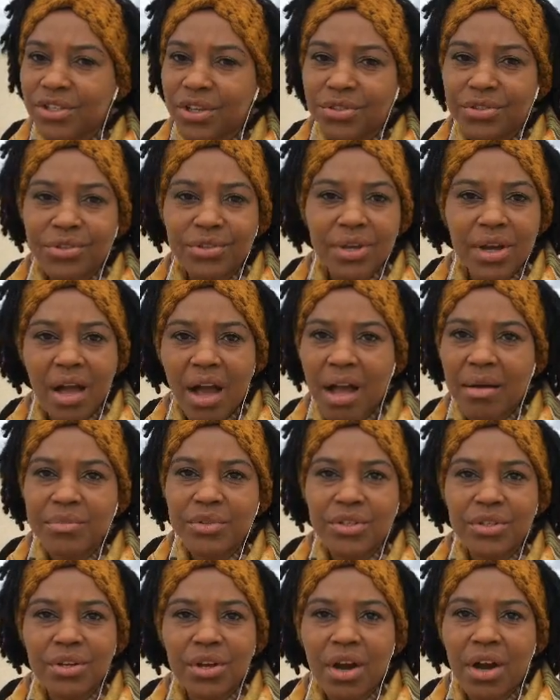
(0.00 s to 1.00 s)
to come
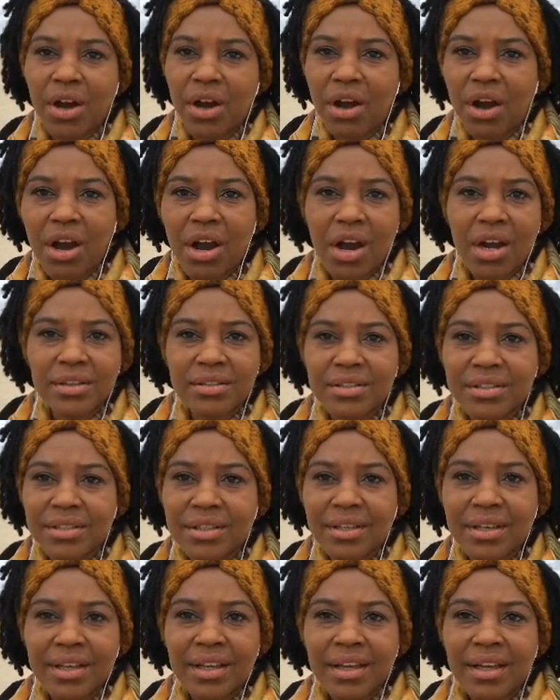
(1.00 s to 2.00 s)
to your heart.
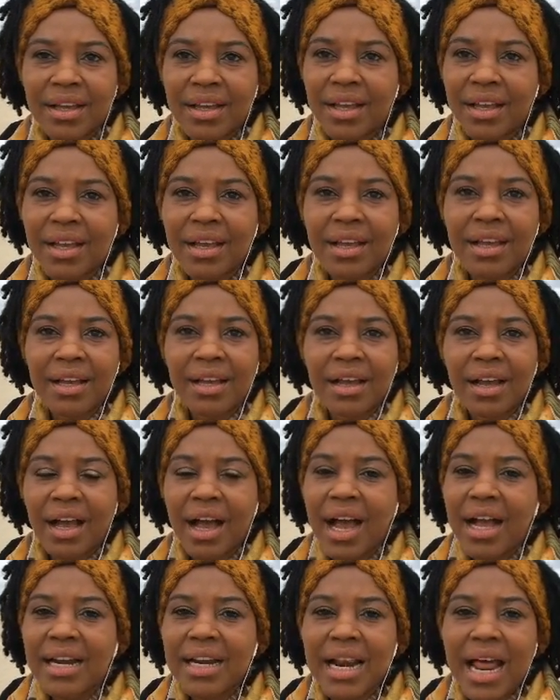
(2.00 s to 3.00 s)

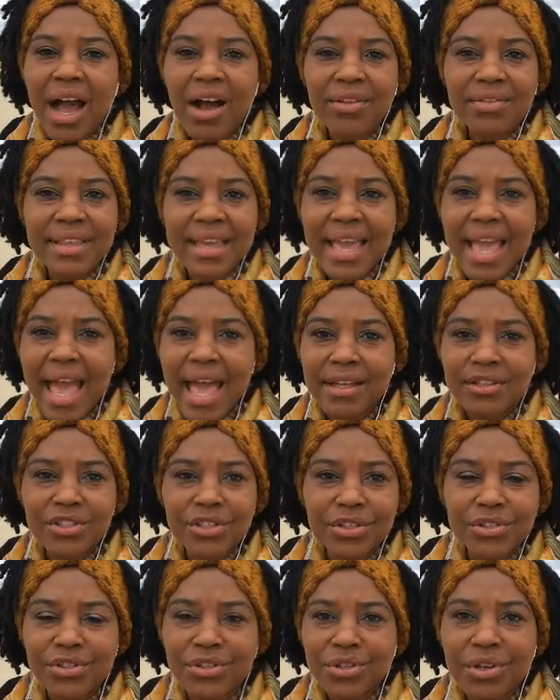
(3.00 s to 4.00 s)
Allow the
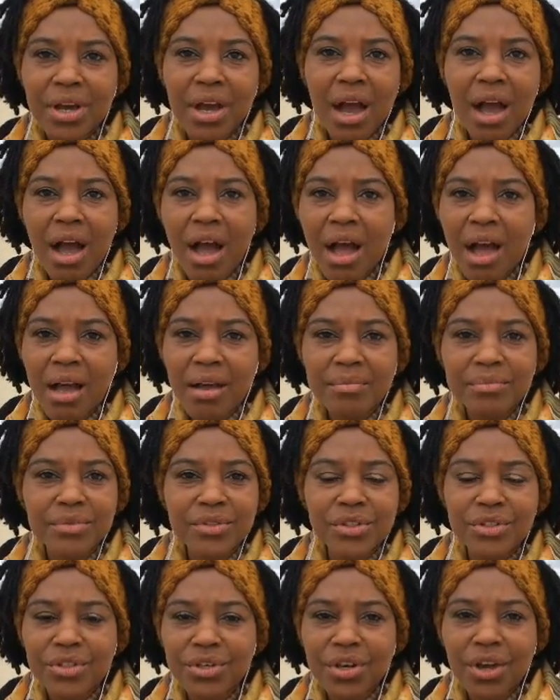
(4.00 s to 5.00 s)
answer to come
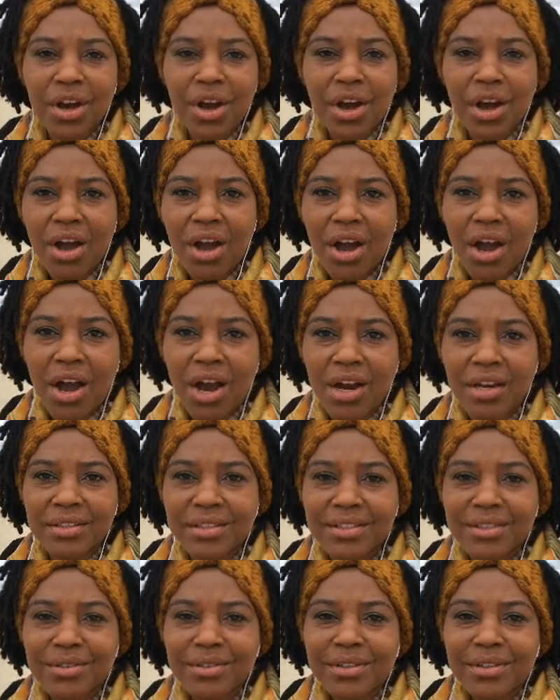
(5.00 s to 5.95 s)
to your heart.